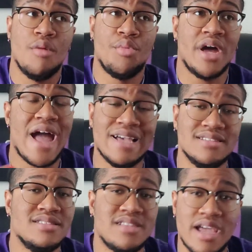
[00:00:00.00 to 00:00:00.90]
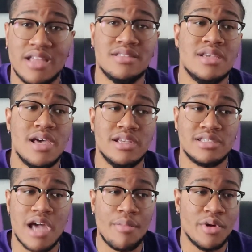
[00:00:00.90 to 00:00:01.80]
But as it stands,
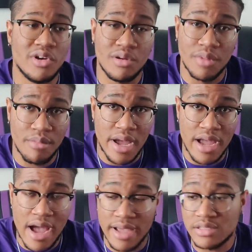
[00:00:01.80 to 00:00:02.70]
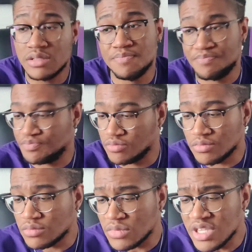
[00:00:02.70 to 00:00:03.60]
Scott Pilgrim, in my eyes,
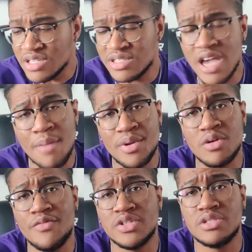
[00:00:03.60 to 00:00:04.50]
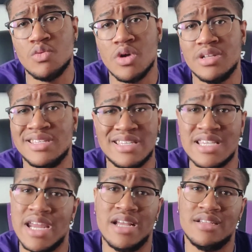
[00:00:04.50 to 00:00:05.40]
Scott Pilgrim vs. the World is a
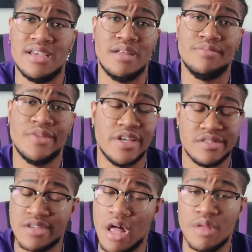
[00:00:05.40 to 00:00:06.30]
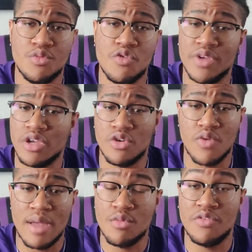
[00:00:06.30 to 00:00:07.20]
10 out of 10. Solid movie,
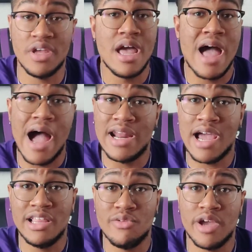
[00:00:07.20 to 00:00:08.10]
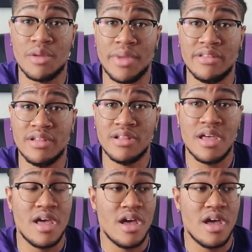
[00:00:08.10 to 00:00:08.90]
great movie. I'd highly recommend it.